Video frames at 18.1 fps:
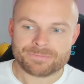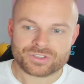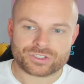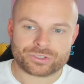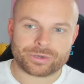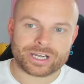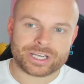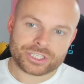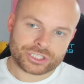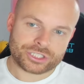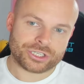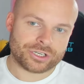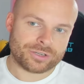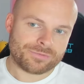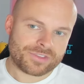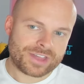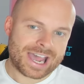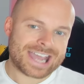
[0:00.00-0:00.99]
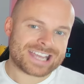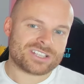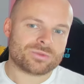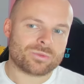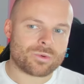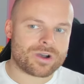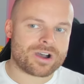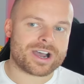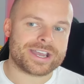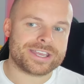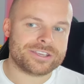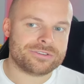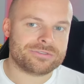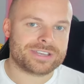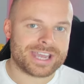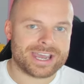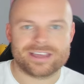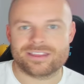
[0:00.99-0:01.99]
So I assume that is why
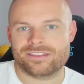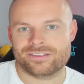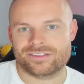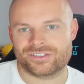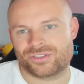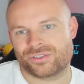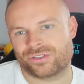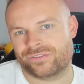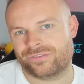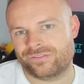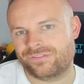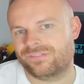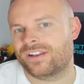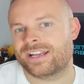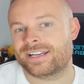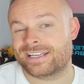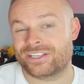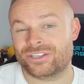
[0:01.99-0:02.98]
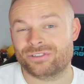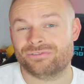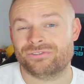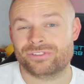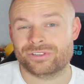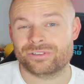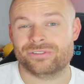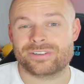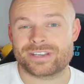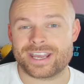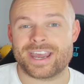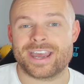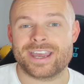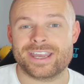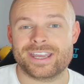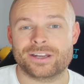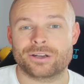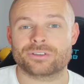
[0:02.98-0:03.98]
you get the sort of flooding you do
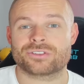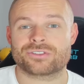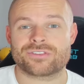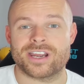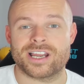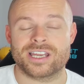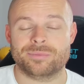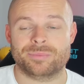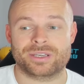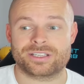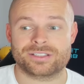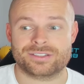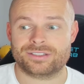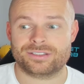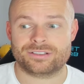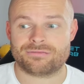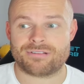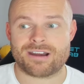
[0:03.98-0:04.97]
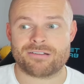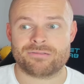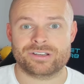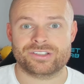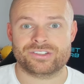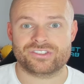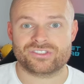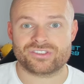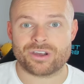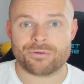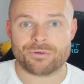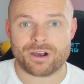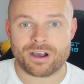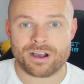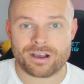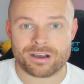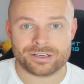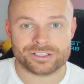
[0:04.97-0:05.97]
get in Australia because the ground is so
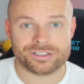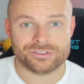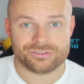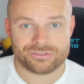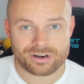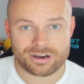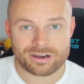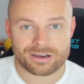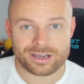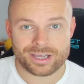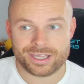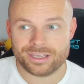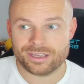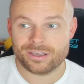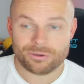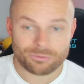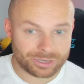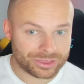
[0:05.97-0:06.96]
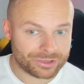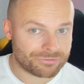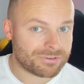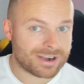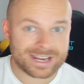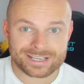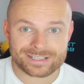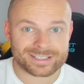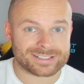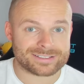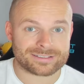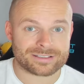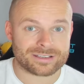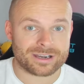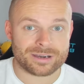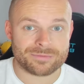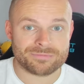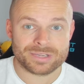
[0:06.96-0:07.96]
hard and dry. When the rain does
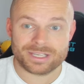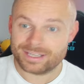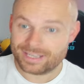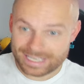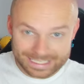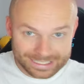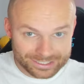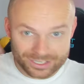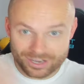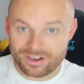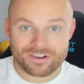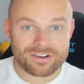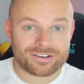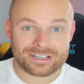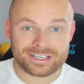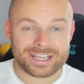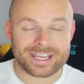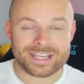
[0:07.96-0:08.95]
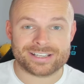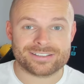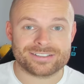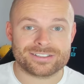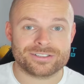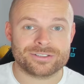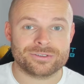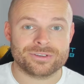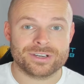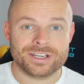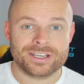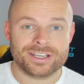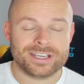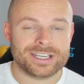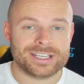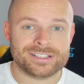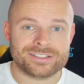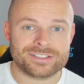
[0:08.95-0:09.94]
come, it can't get into
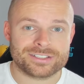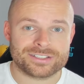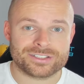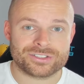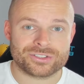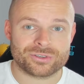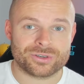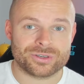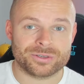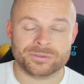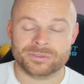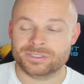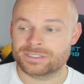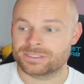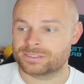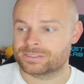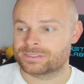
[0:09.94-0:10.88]
into the soil.